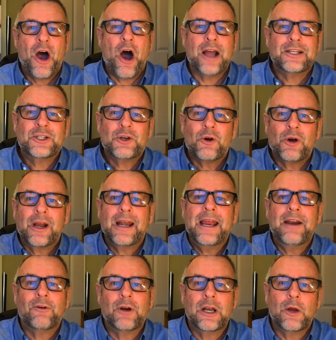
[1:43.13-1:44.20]
I took
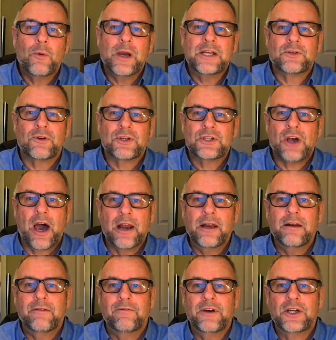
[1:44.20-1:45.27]
Claire and Louisa aside
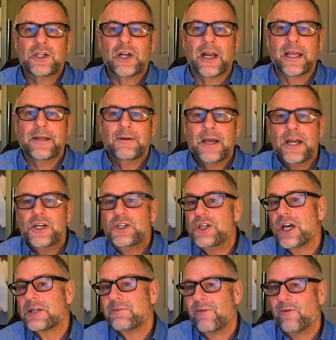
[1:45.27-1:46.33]
individually
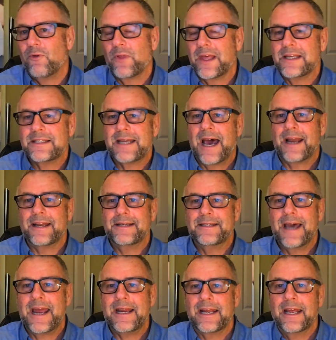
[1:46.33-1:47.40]
just before they started
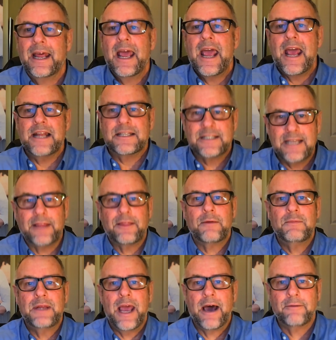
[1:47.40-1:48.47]
dating and sat
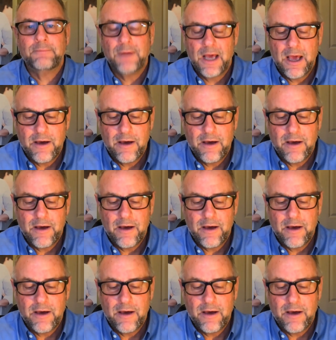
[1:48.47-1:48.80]
them down